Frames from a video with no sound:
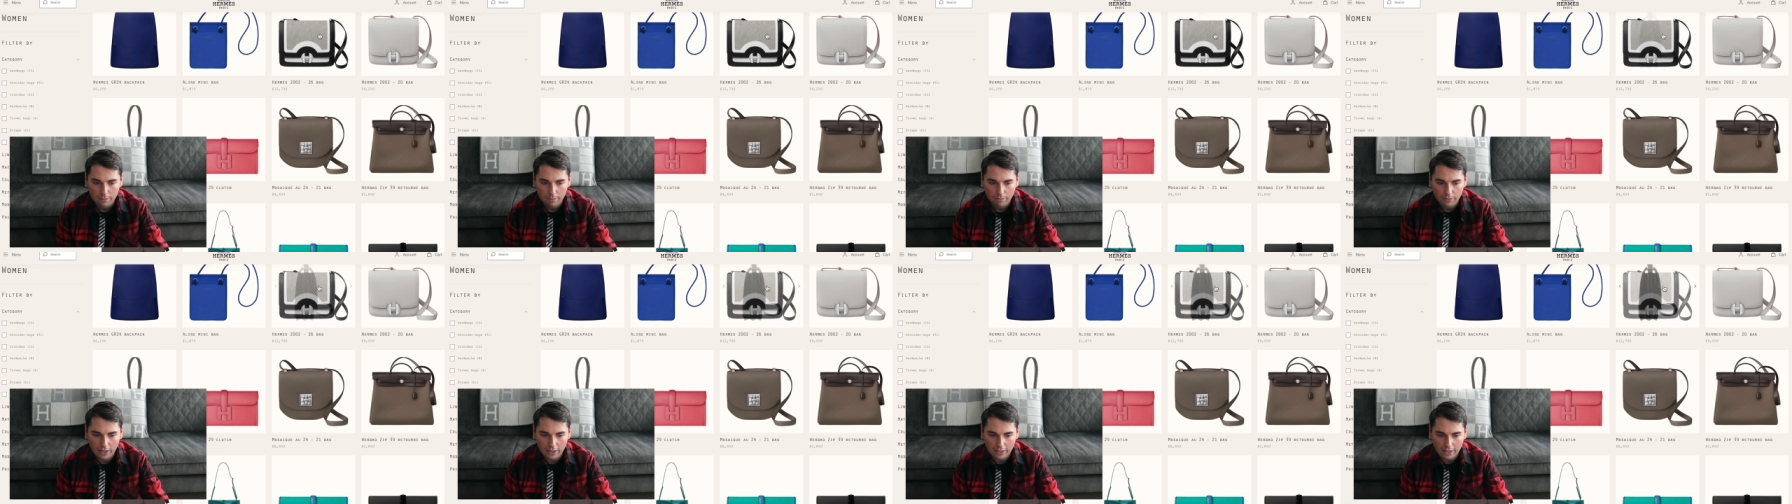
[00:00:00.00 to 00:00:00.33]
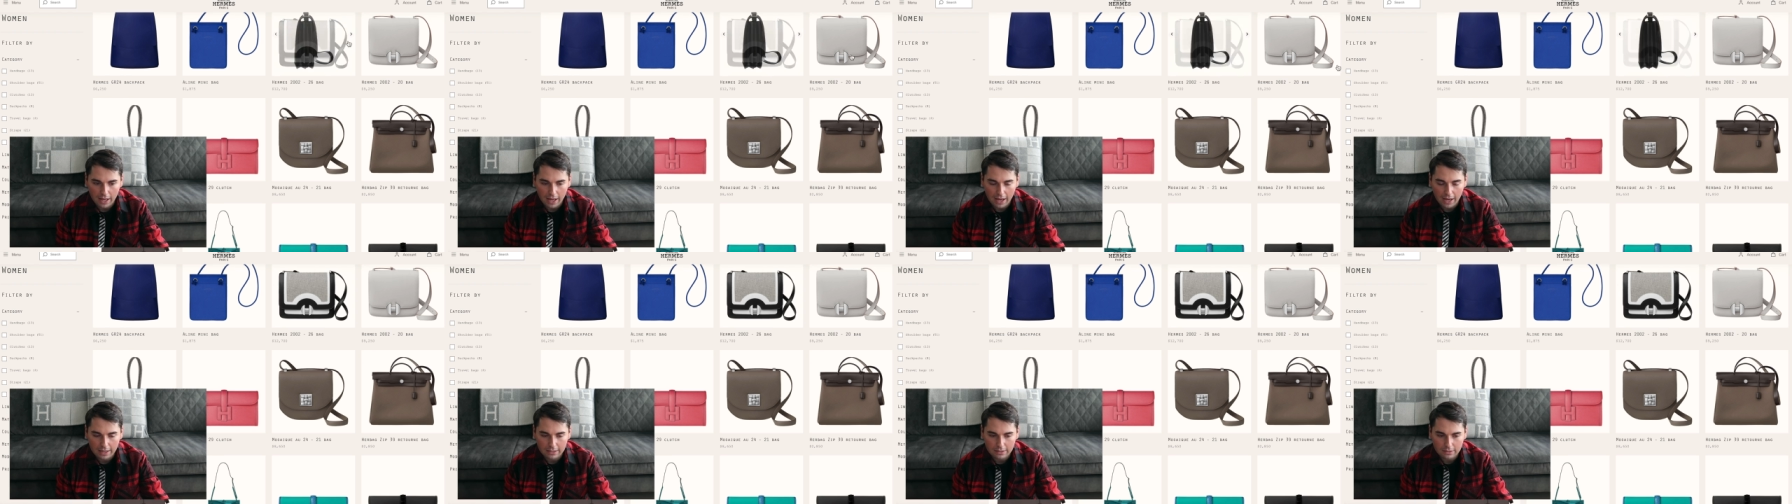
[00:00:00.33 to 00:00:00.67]
that
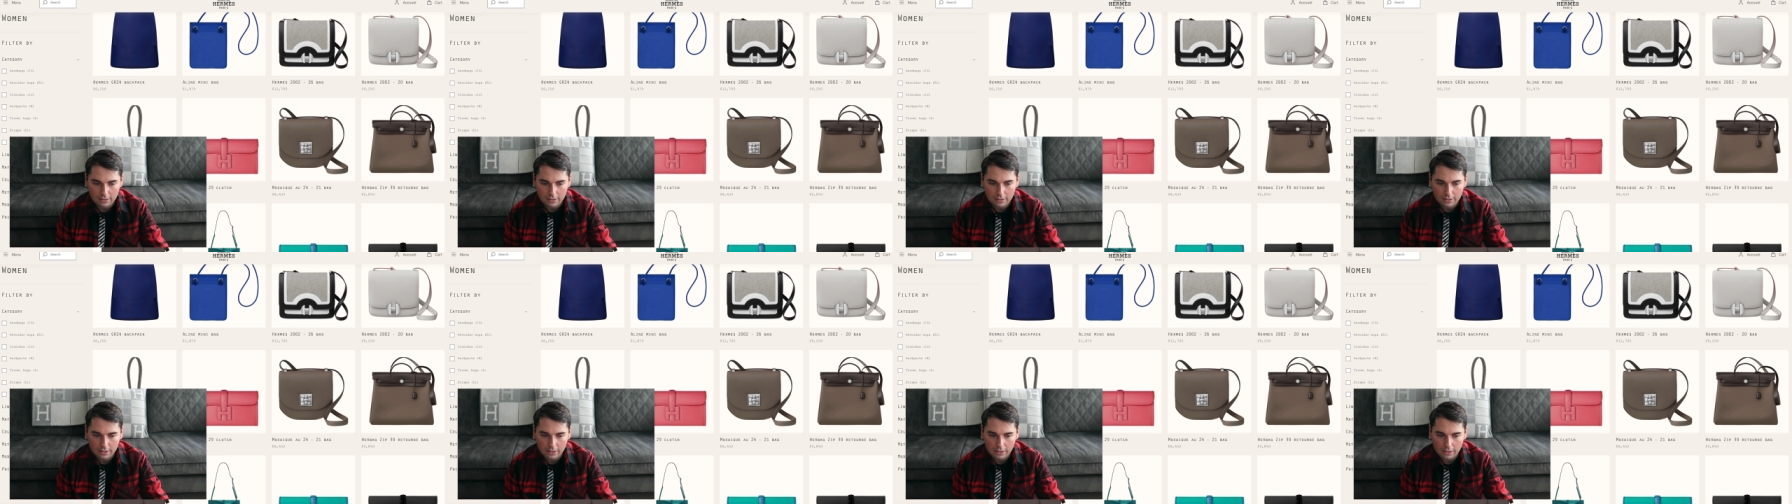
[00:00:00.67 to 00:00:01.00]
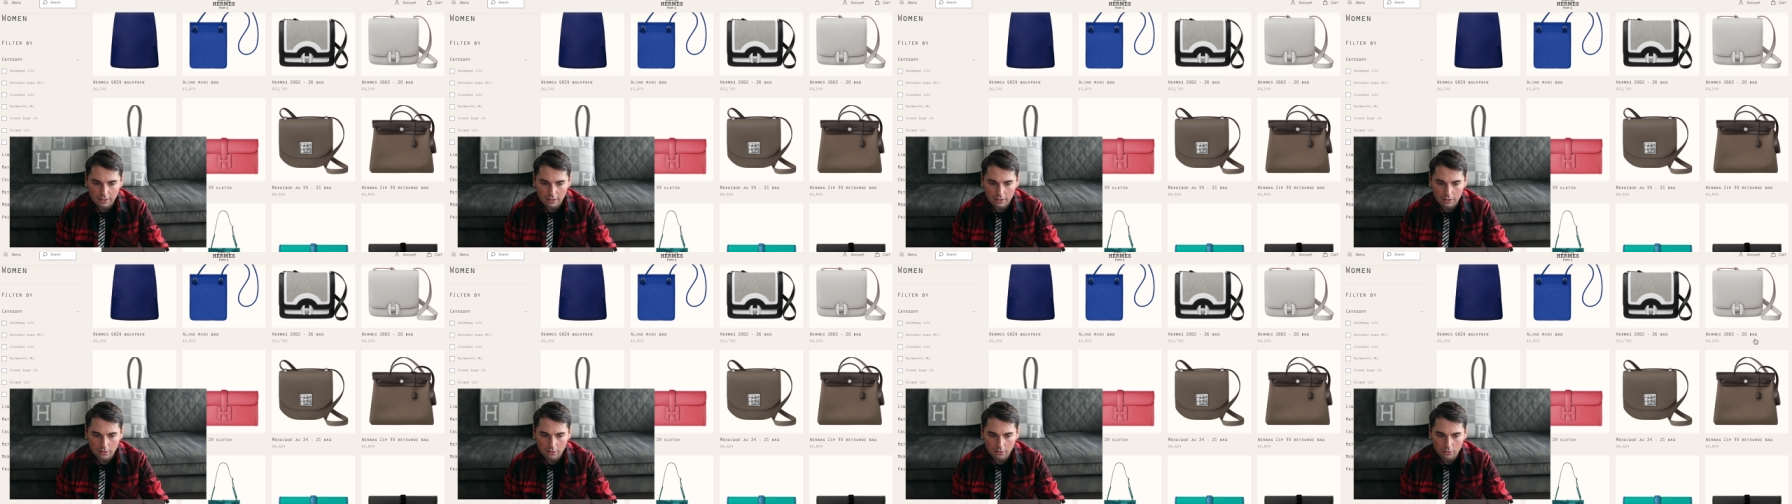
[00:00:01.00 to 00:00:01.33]
had
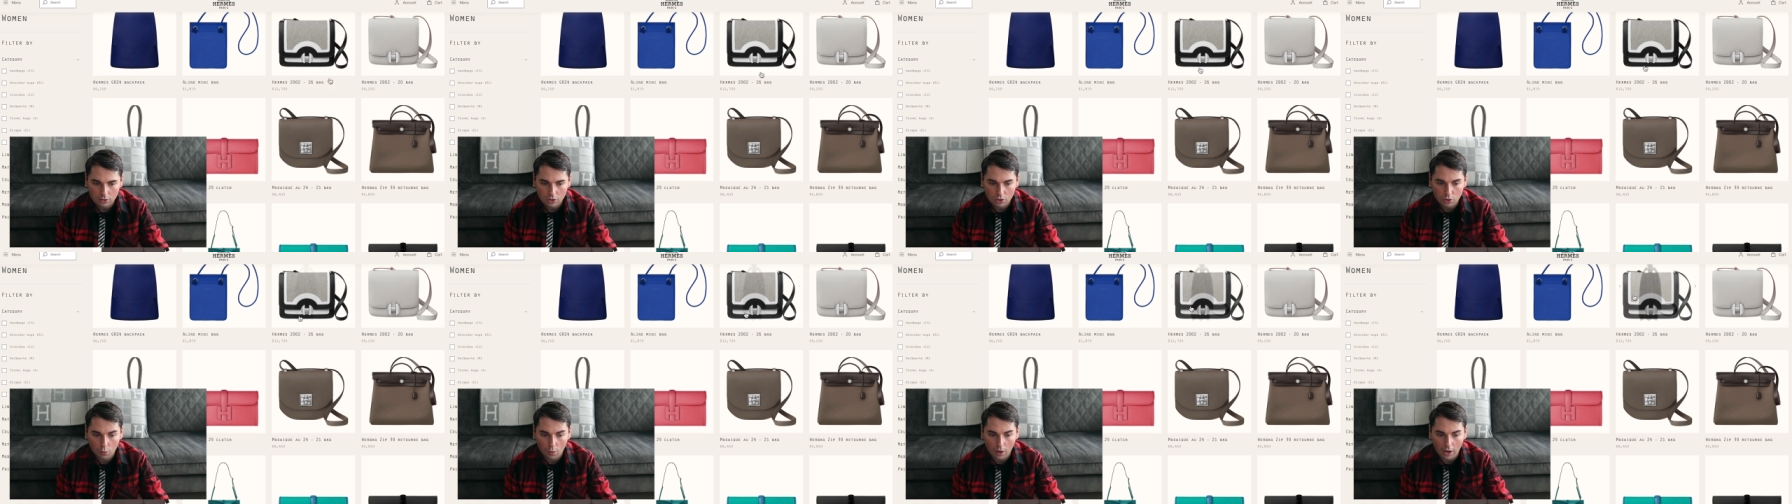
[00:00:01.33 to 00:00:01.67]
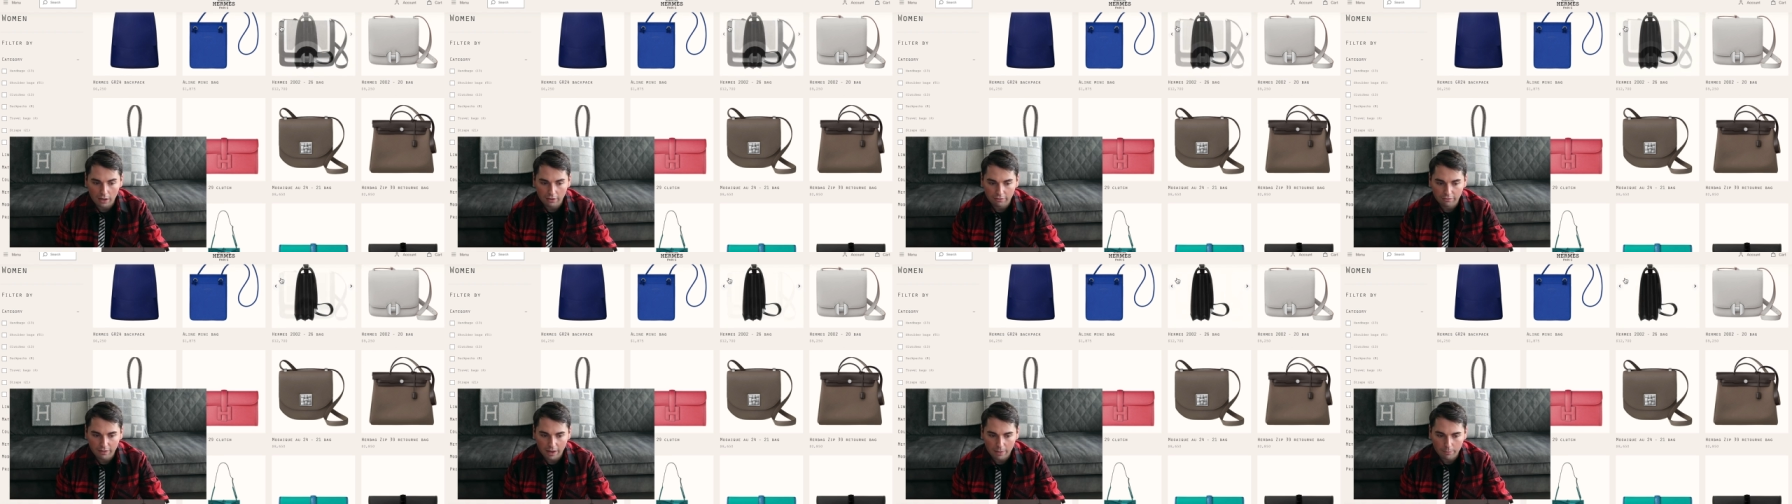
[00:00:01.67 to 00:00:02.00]
the
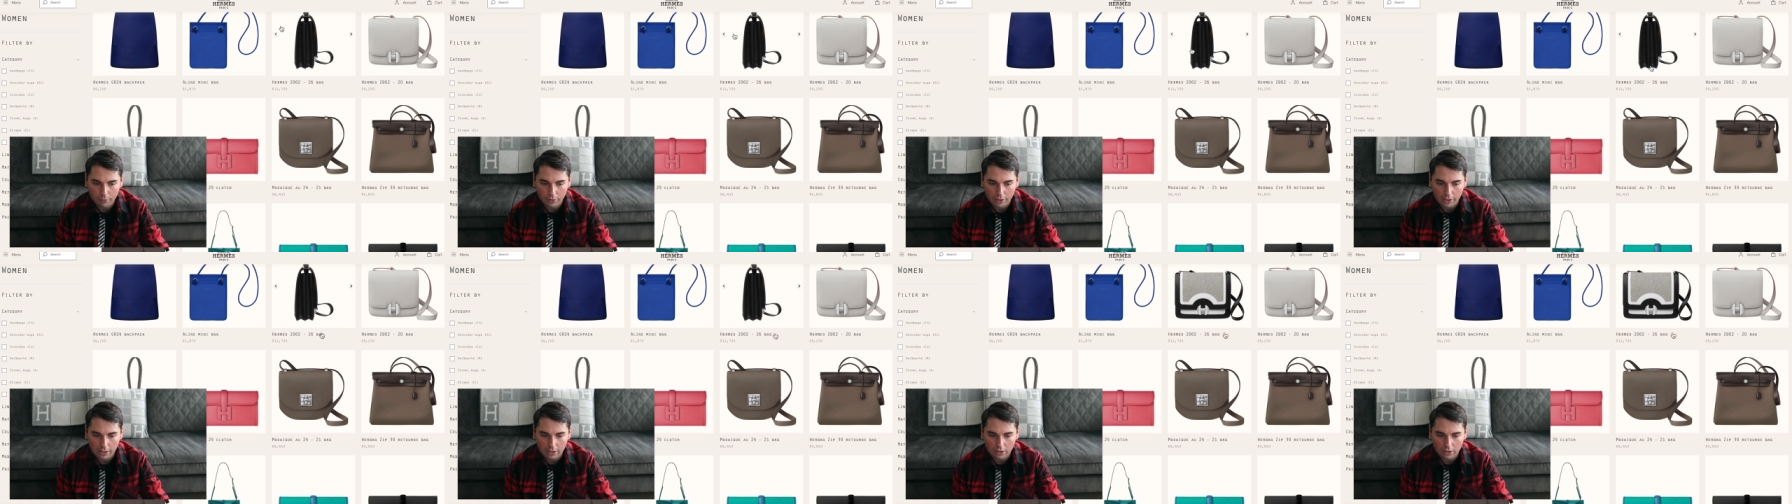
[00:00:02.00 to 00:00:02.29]
toile fabric